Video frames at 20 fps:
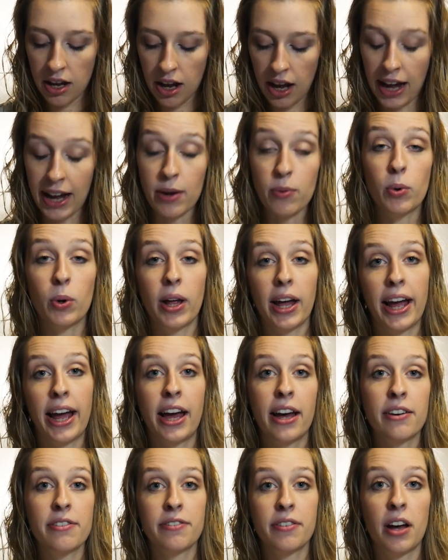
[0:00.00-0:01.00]
I will
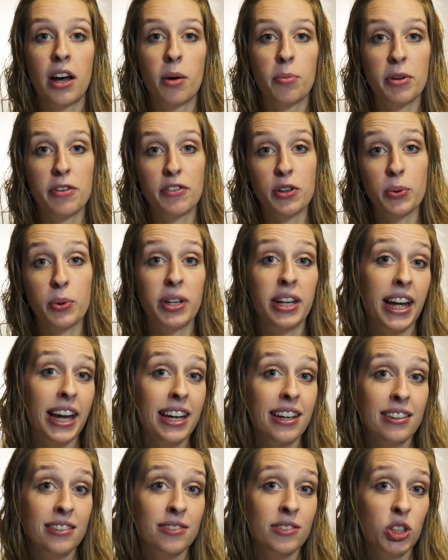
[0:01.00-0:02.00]
have um, if you would
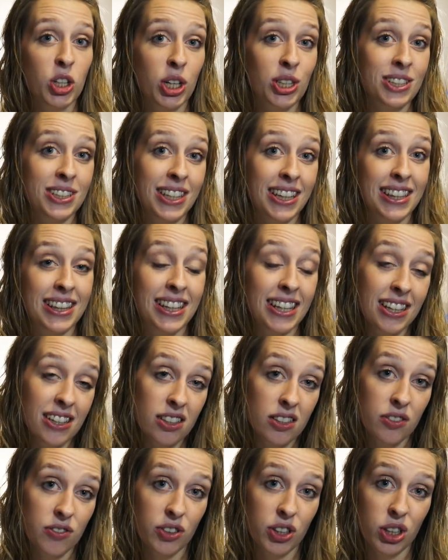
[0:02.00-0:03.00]
like charts like
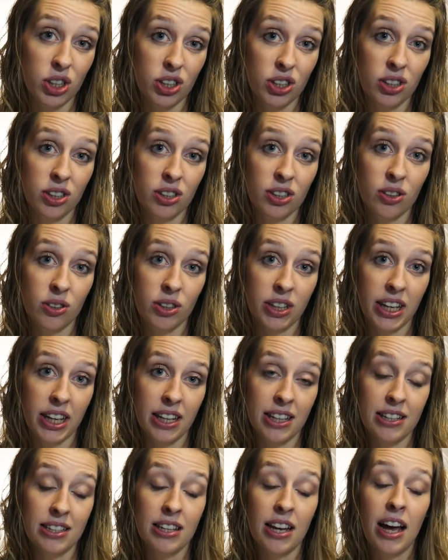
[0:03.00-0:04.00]
these for your little
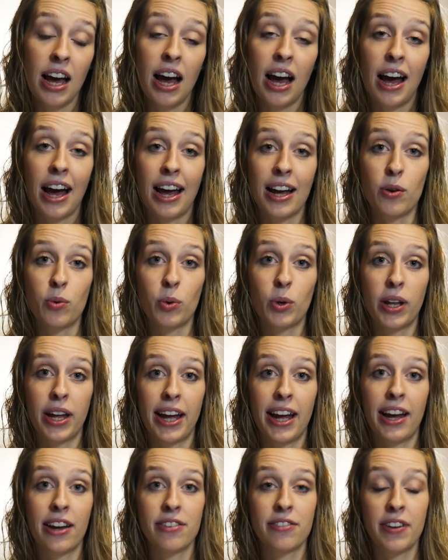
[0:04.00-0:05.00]
kids, I will
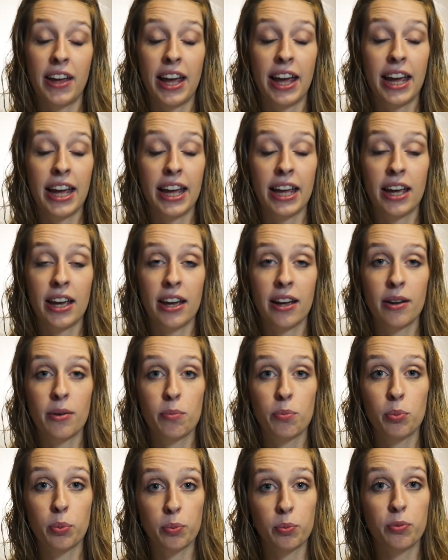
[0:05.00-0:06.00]
have a
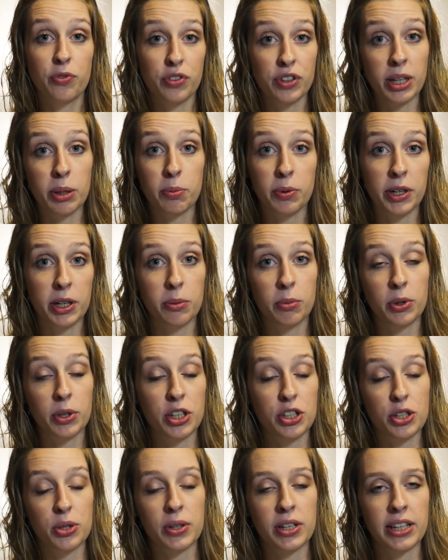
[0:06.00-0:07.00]
free printable
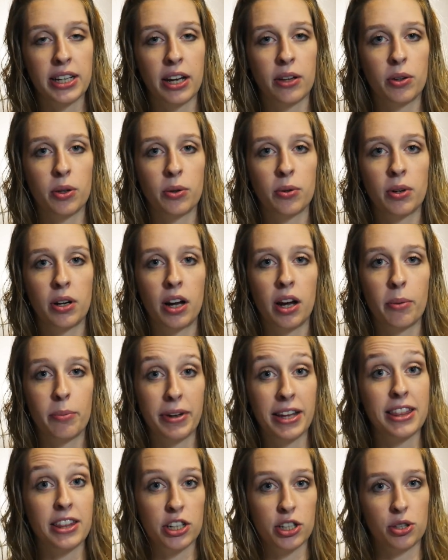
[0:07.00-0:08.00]
that you can download um,
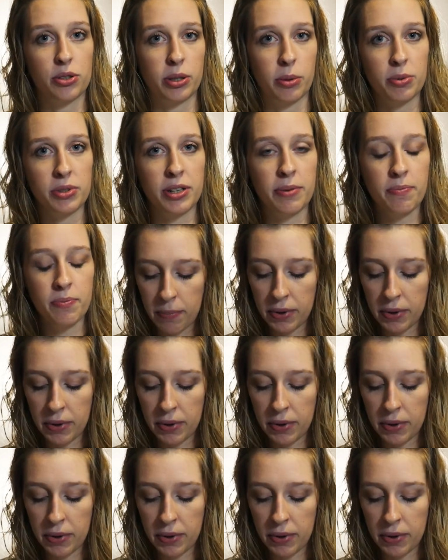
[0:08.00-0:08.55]
in the description.